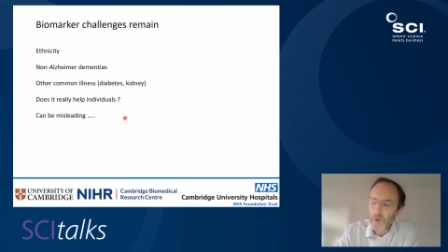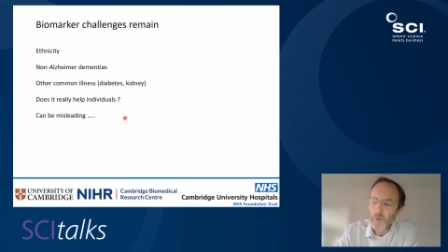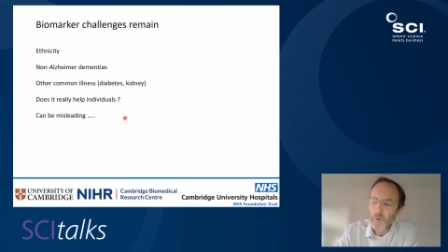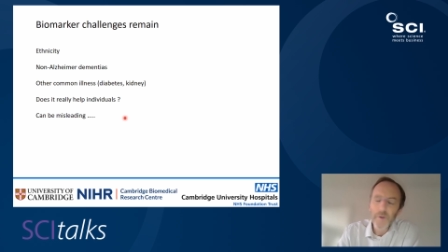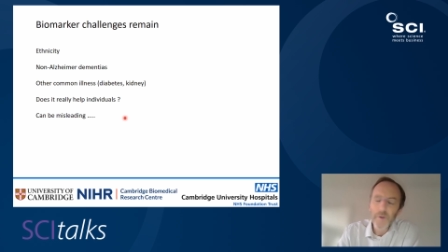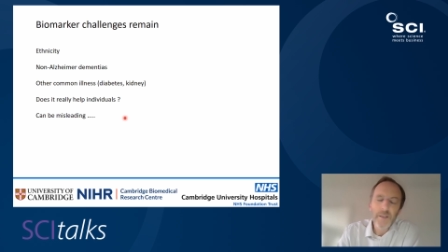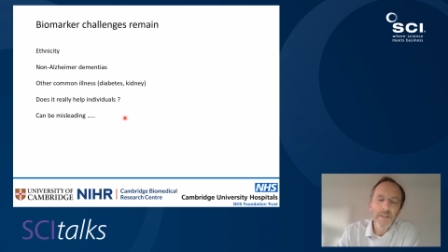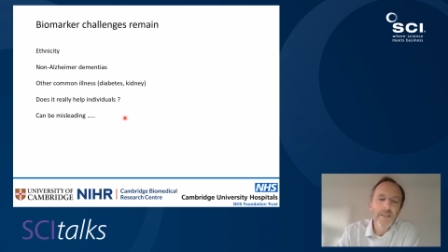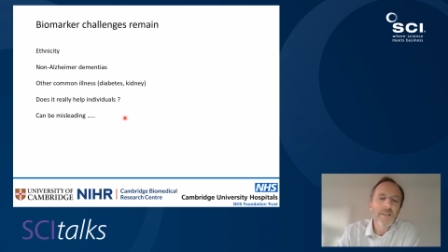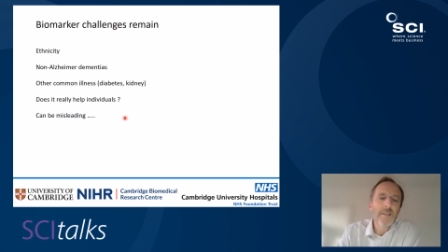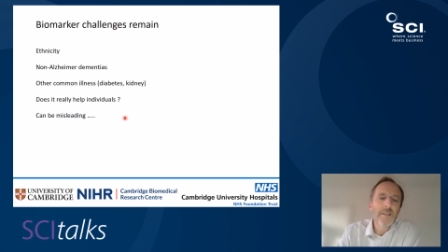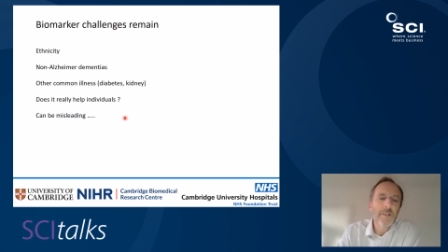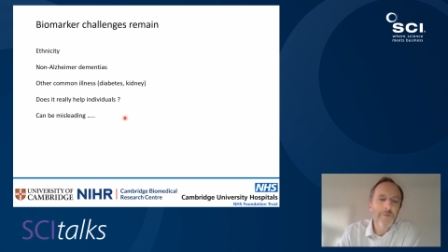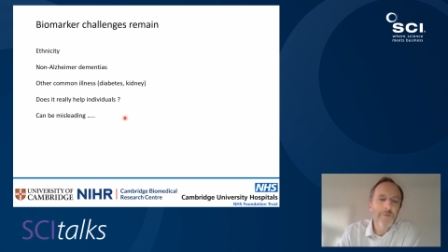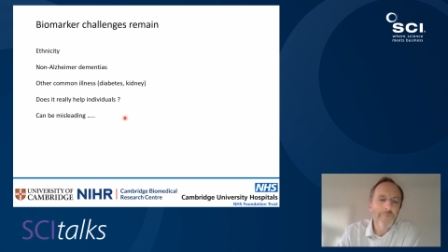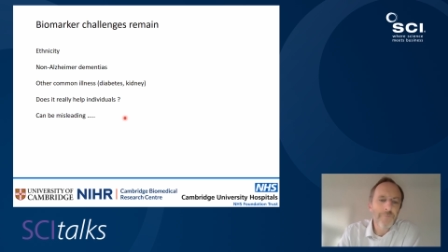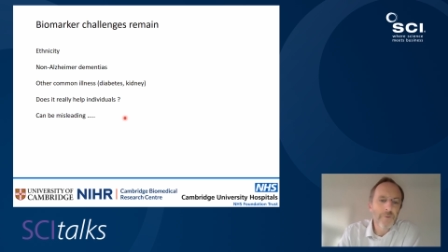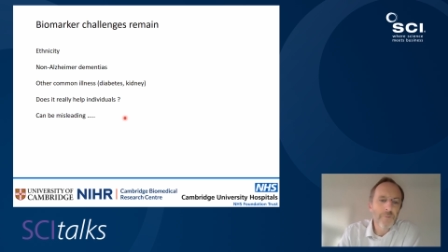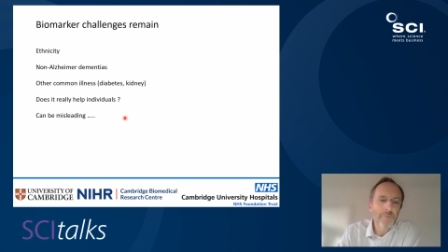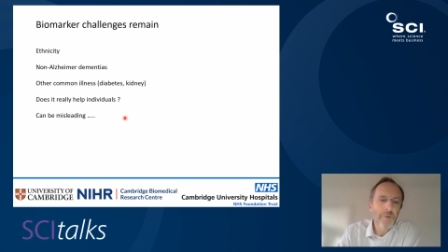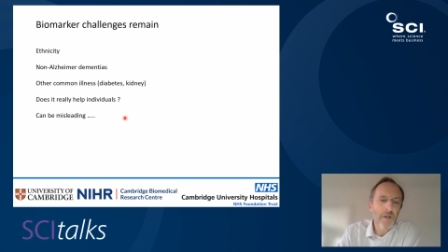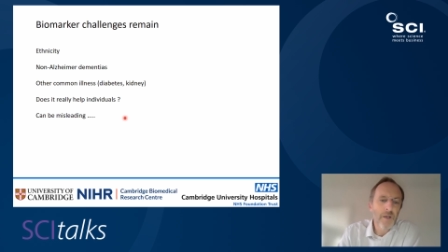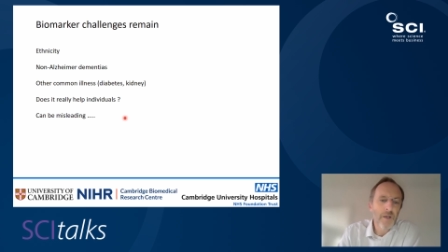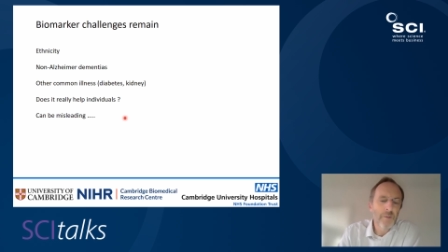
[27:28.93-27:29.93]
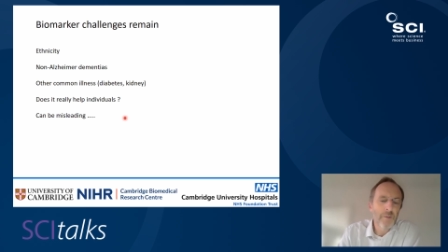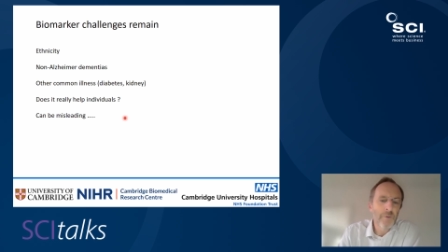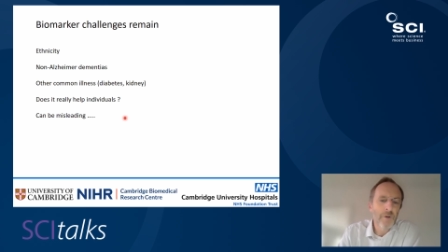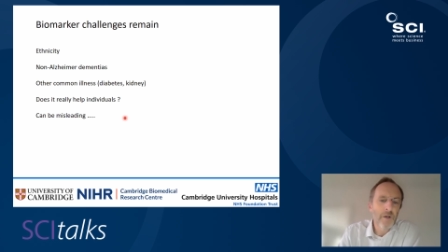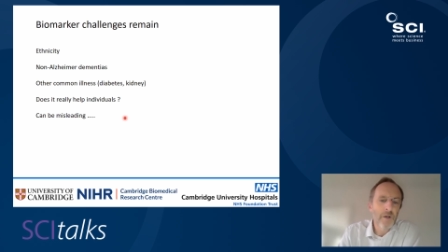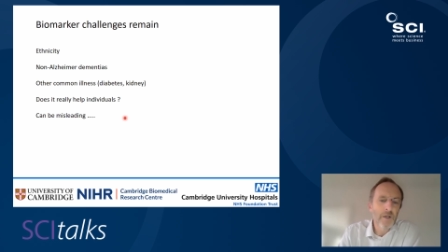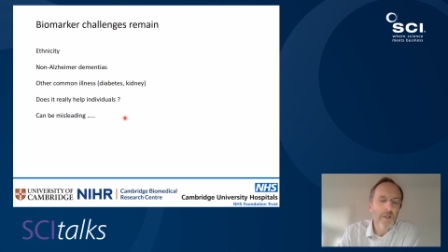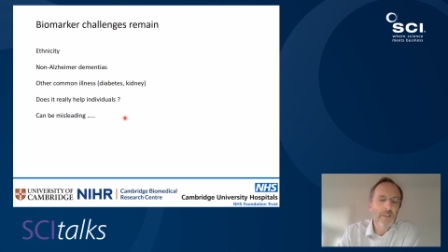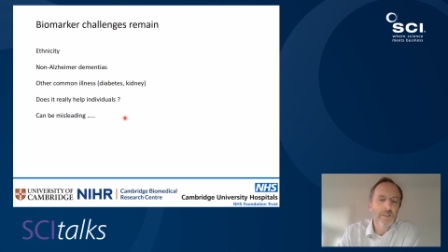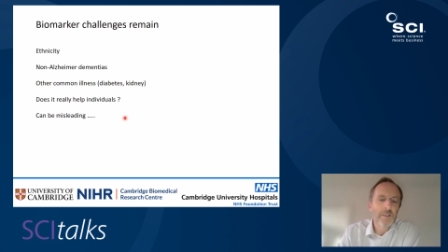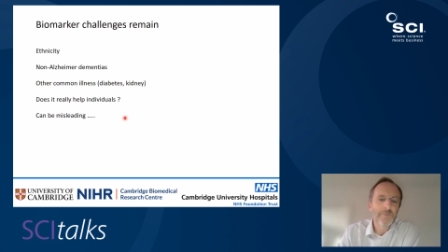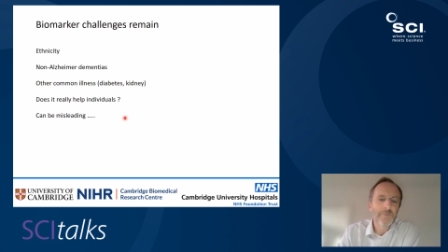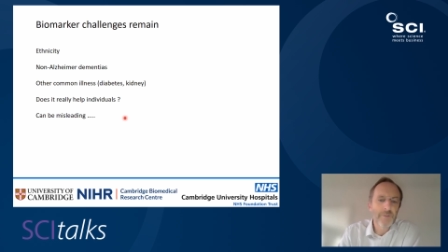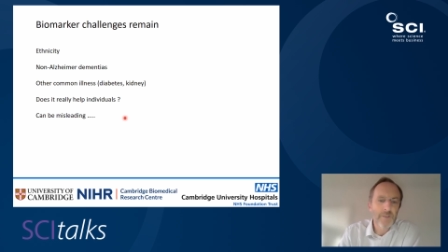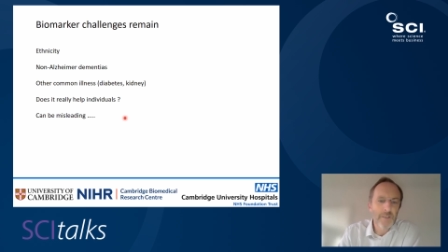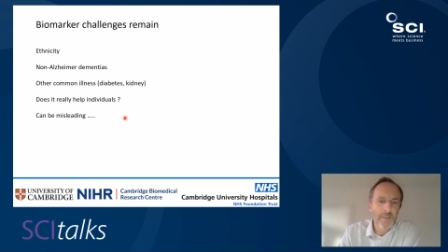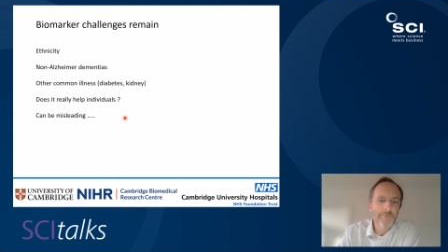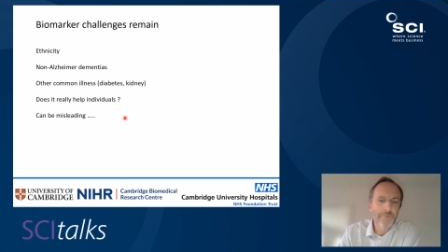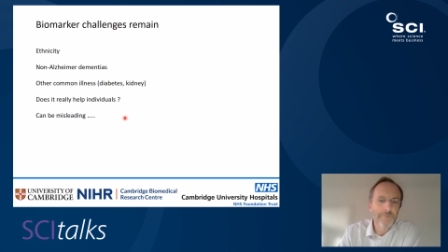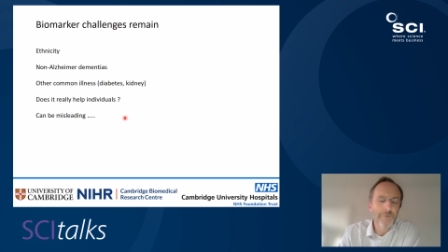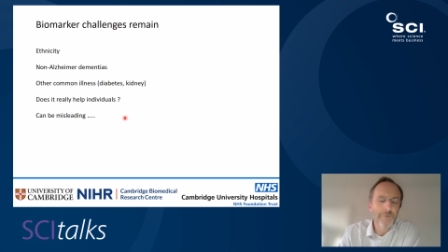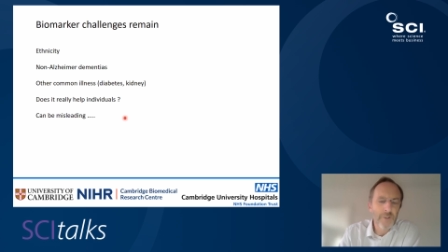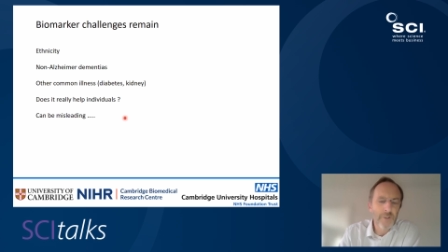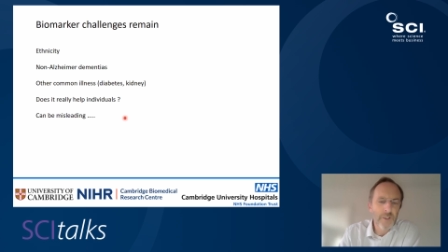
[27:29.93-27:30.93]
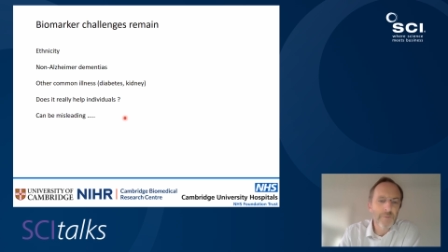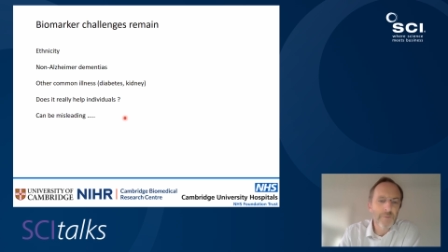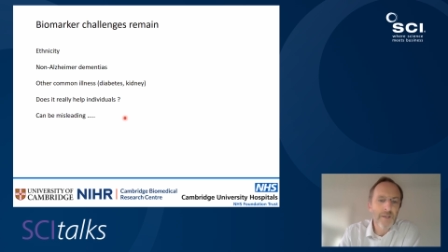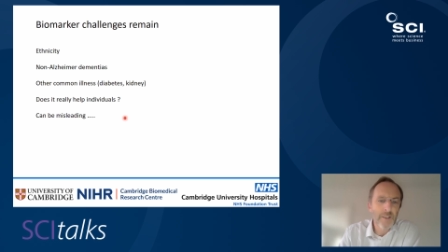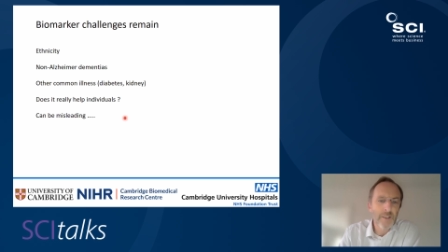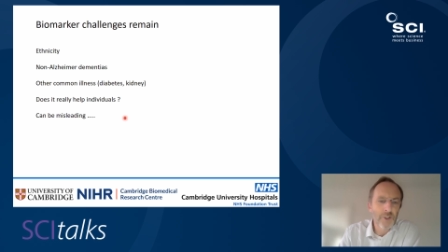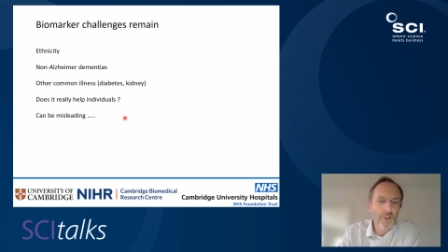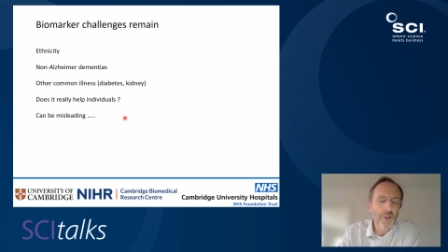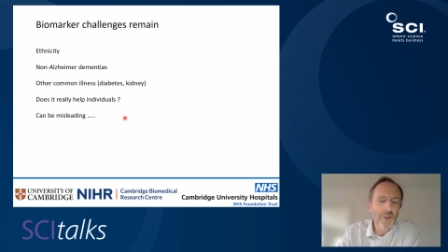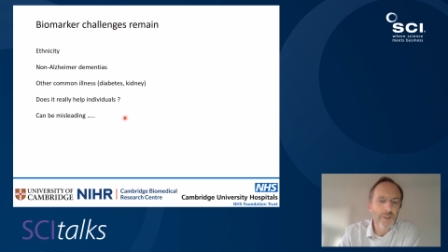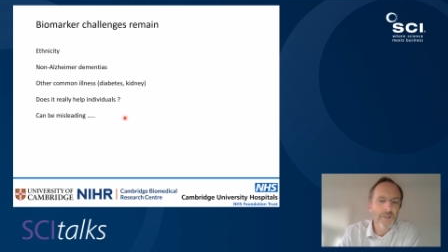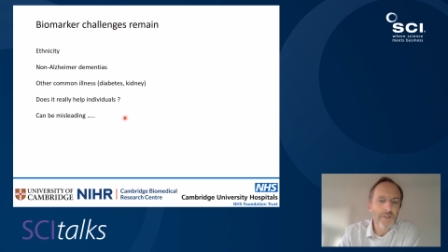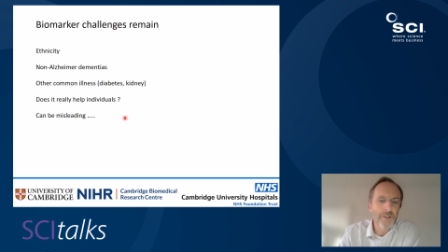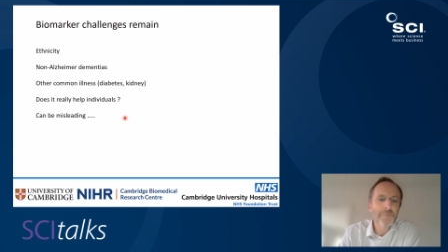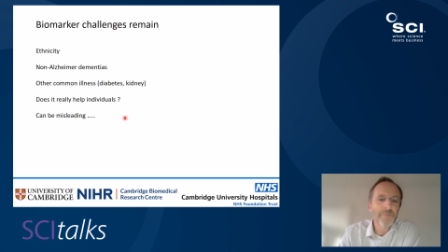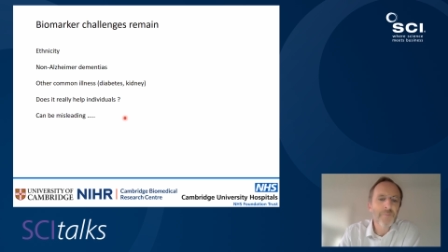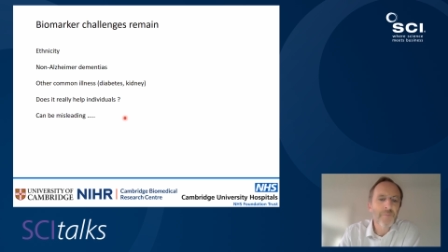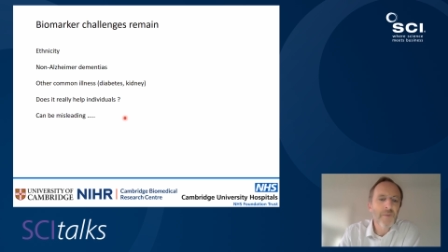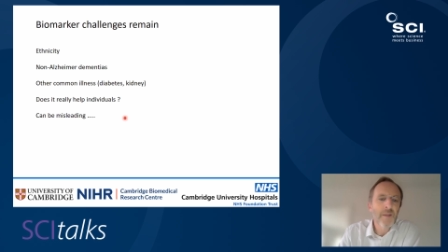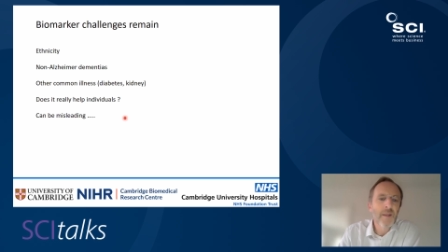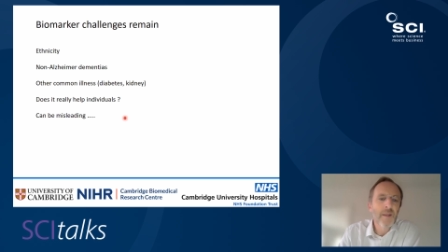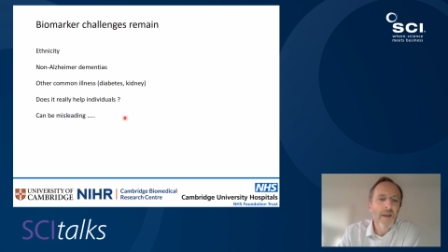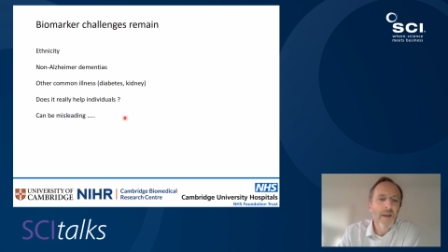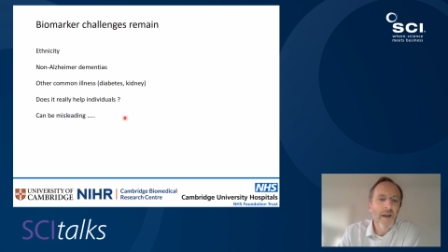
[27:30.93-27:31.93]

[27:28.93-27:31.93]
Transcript: we need different biomarkers for different dementias.